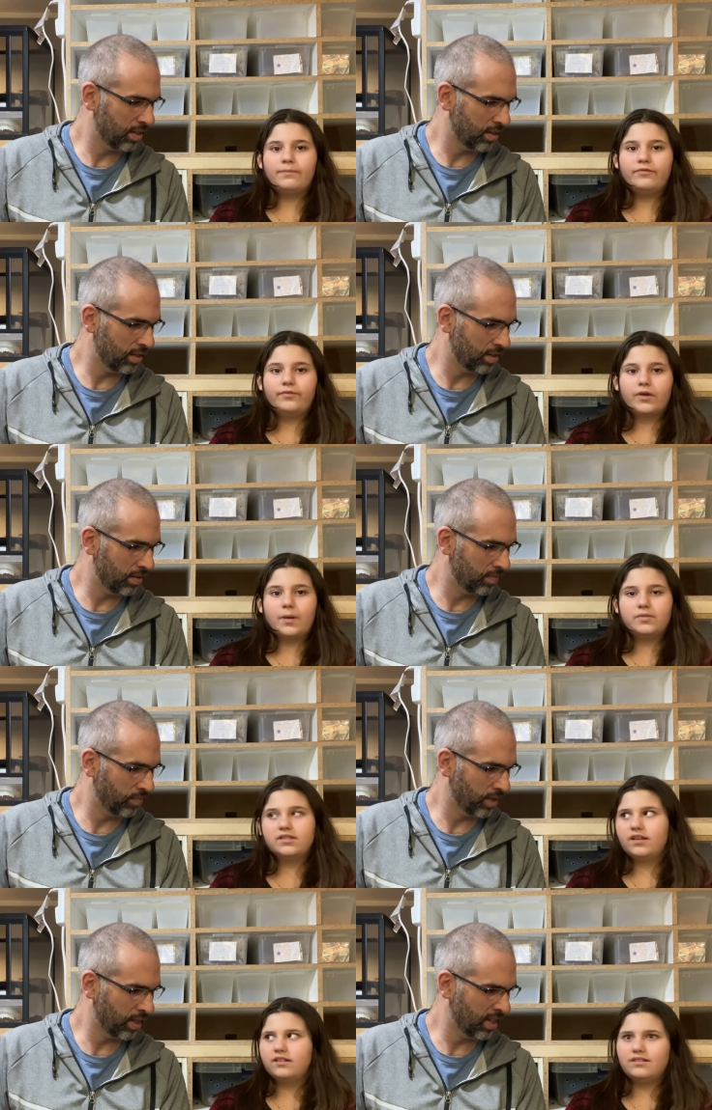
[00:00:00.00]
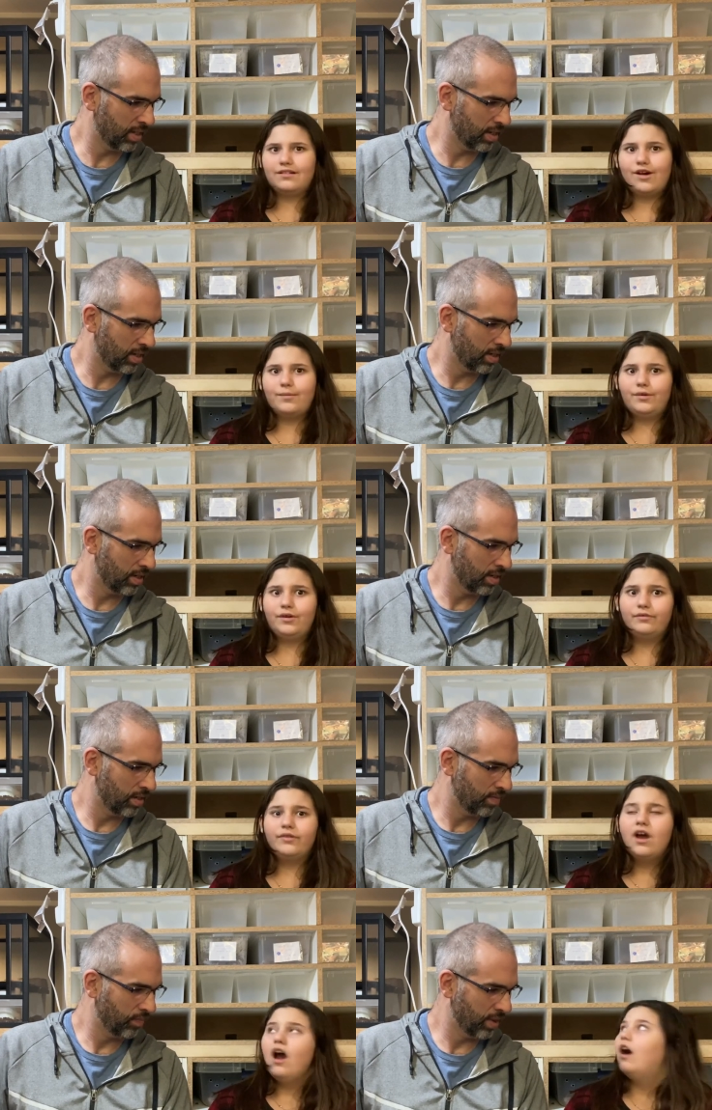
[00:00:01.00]
Speaker 1: for a couple seconds and not move
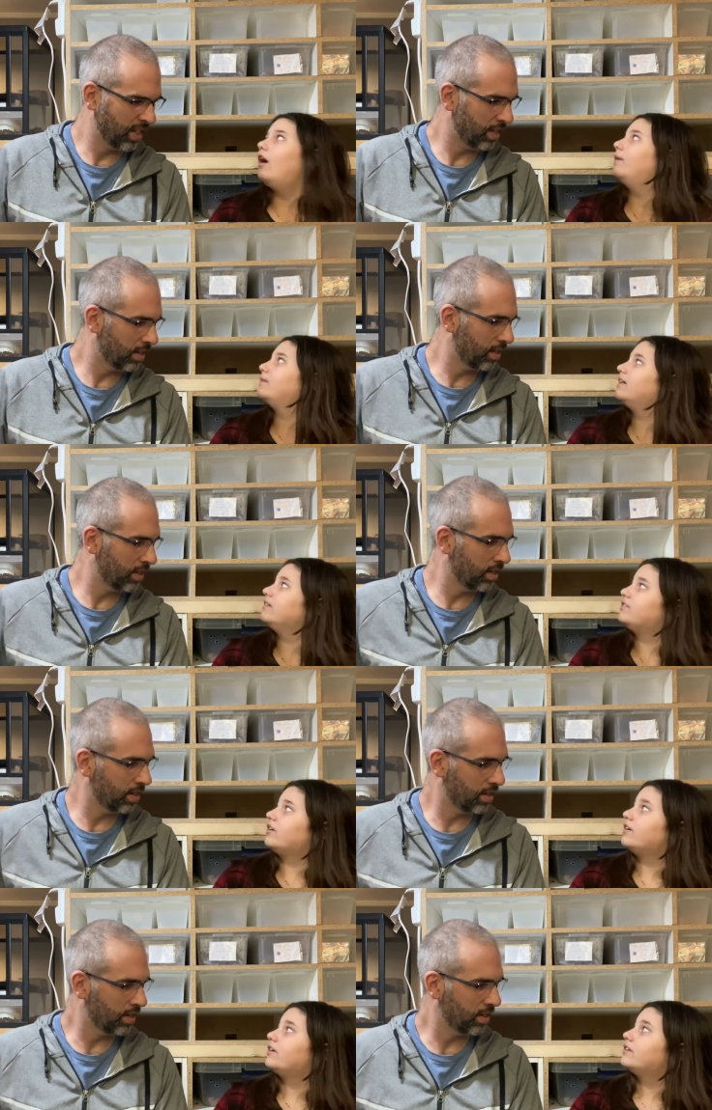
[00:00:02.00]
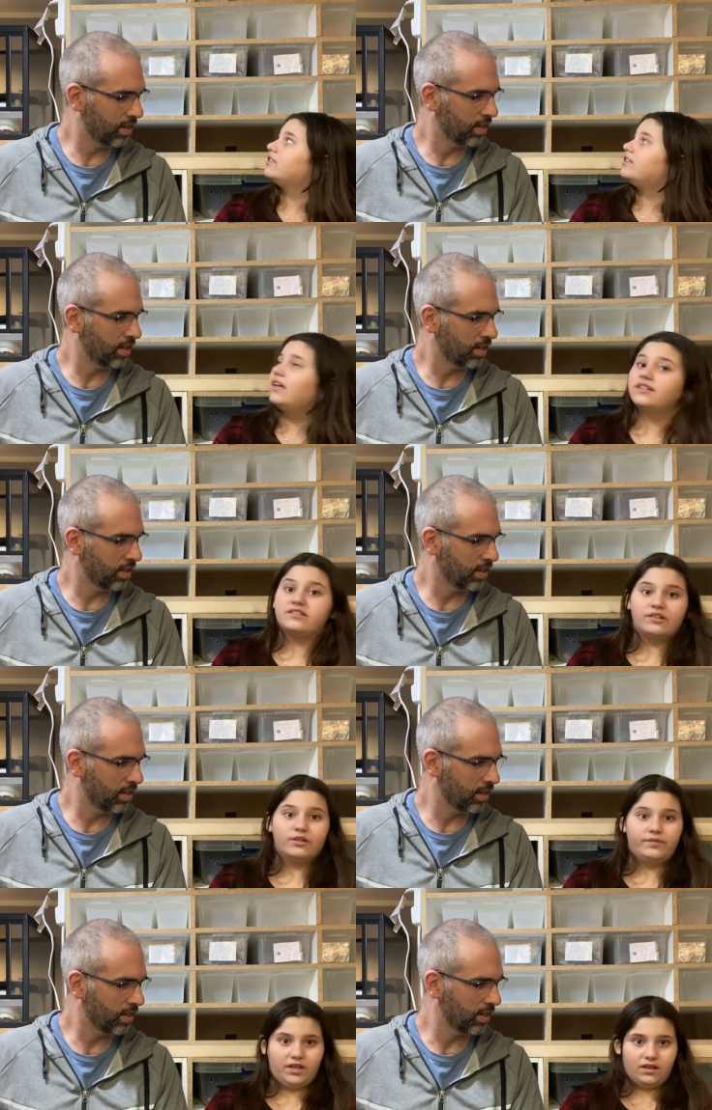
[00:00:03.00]
um, is our snake
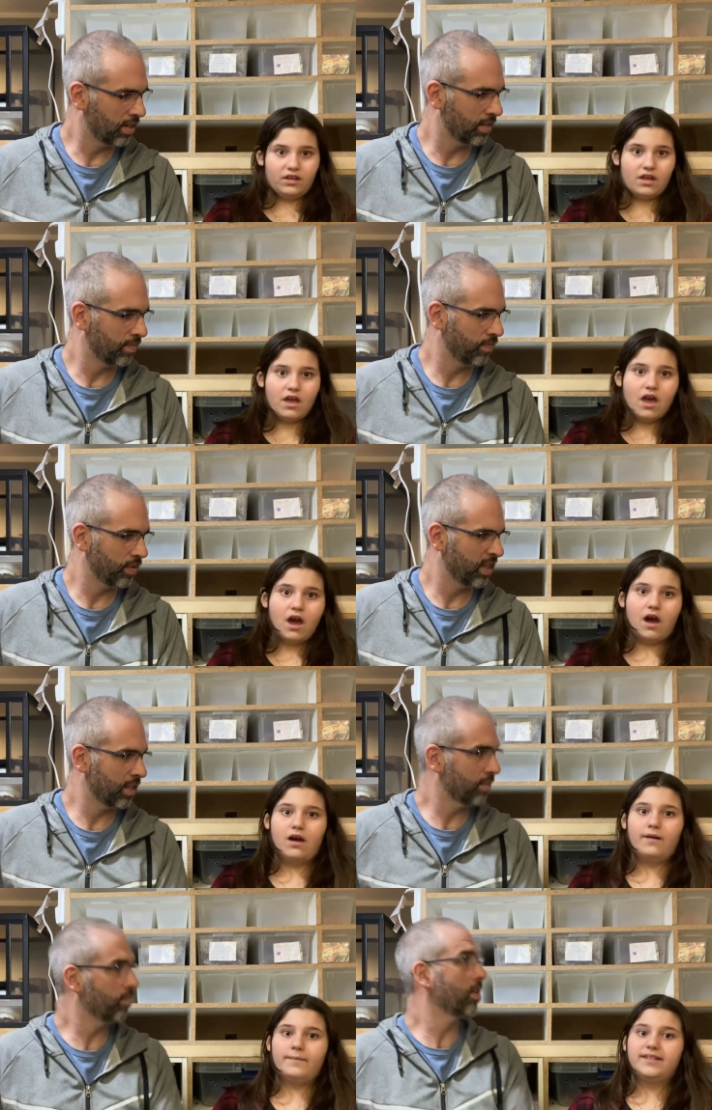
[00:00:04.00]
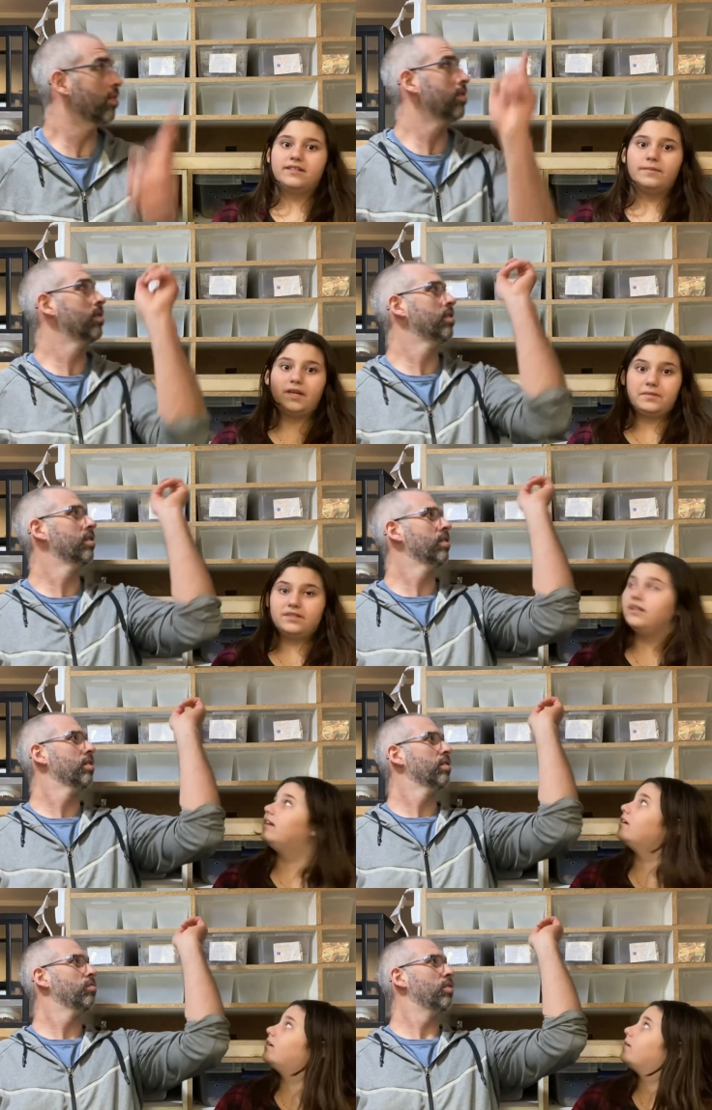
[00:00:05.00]
Sylvie. Um, it's a baby
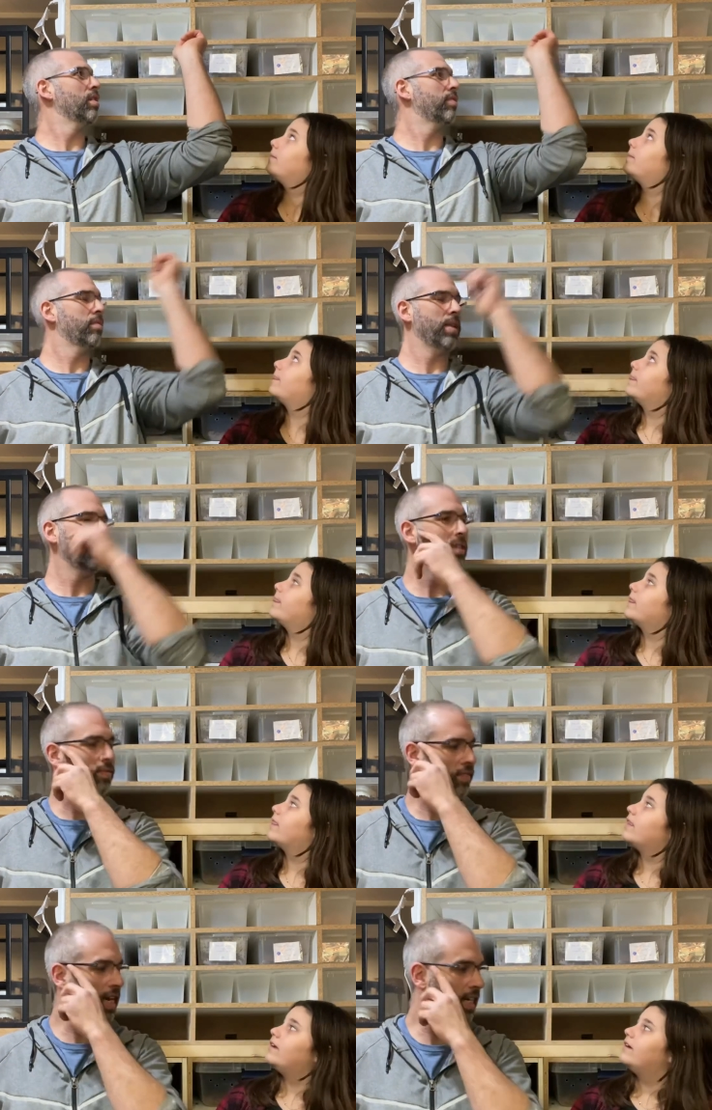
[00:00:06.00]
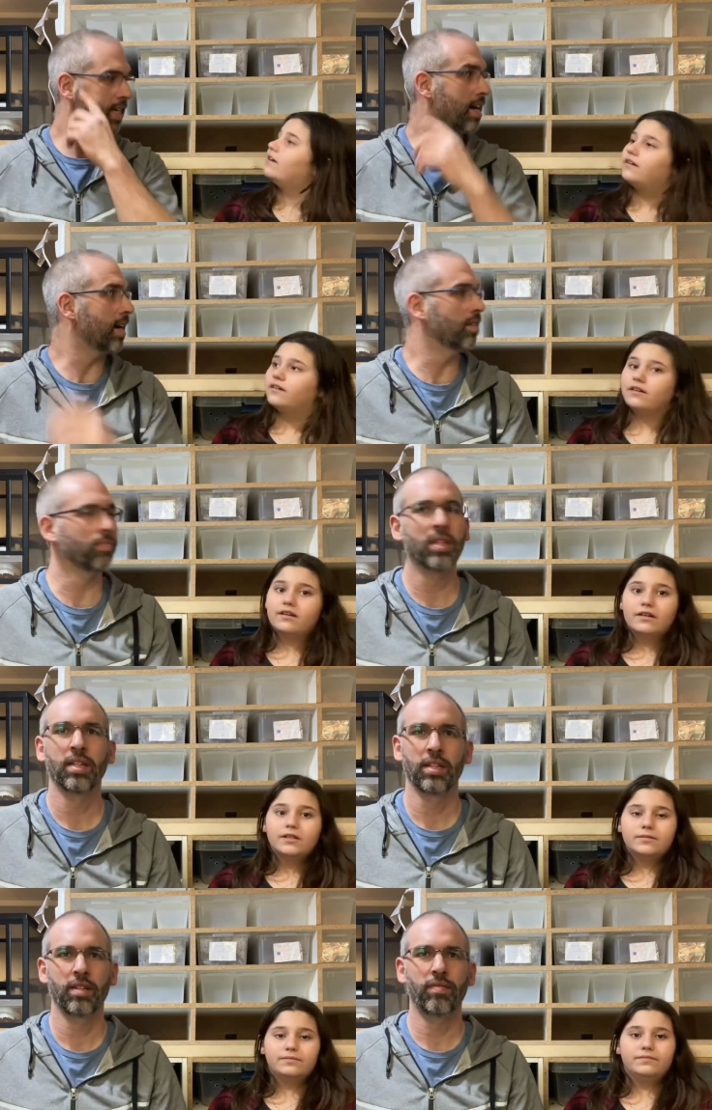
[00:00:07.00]
snake.
Speaker 2: One of our babies. Very calm.
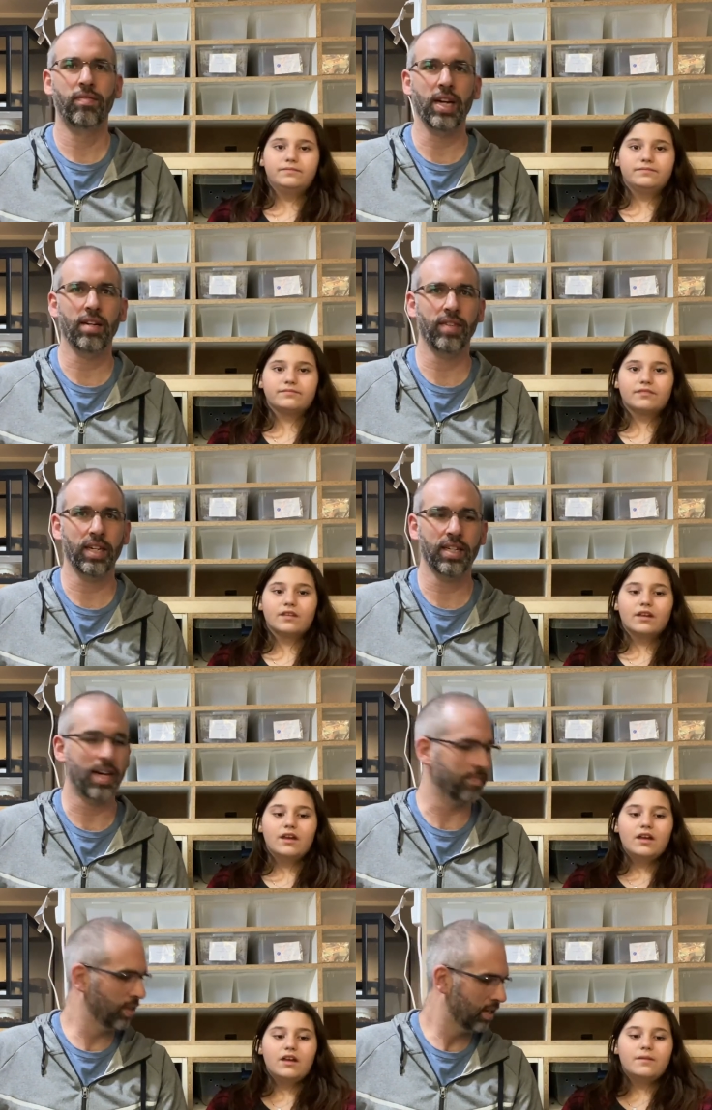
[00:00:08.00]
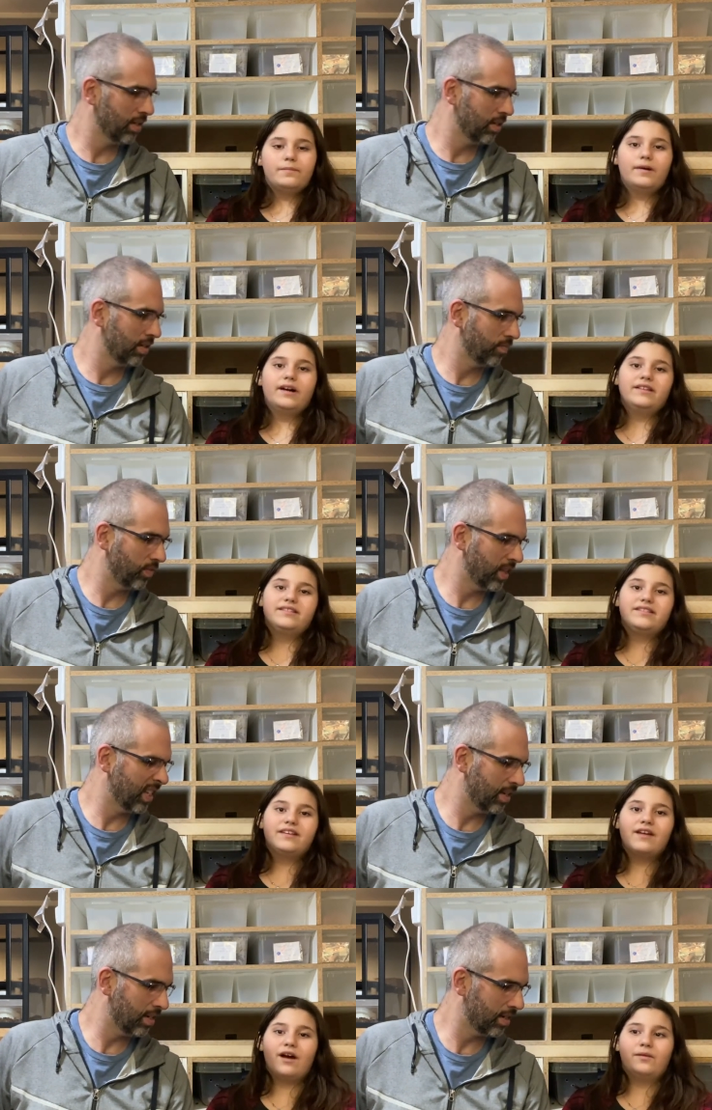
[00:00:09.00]
Mm-hmm. Very very calm.
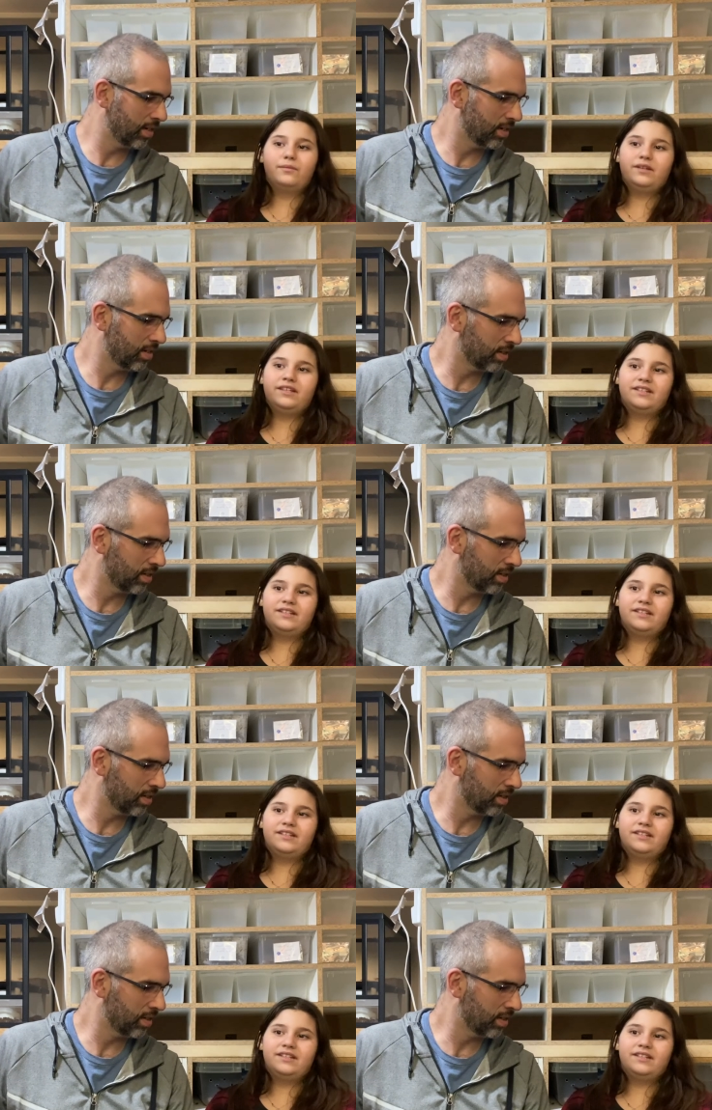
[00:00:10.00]
Speaker 1: But um, he